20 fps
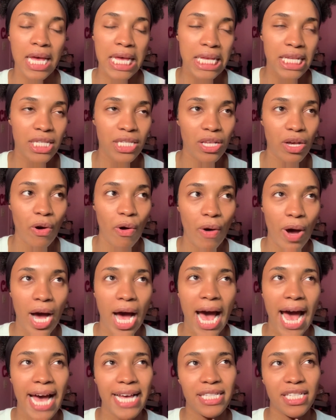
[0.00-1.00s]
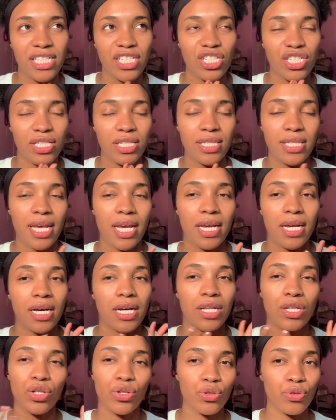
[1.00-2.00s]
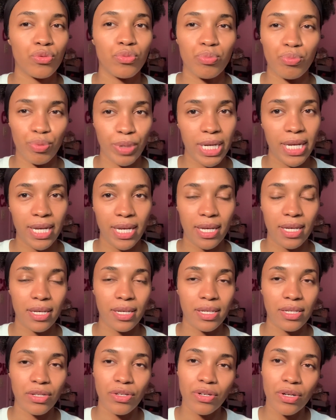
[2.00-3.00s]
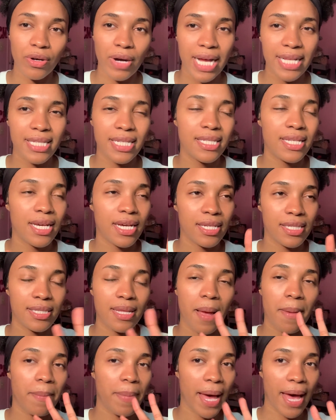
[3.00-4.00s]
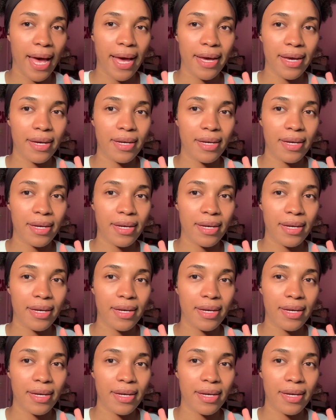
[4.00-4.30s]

so I had to just take a little break. You know, I had to take a step back.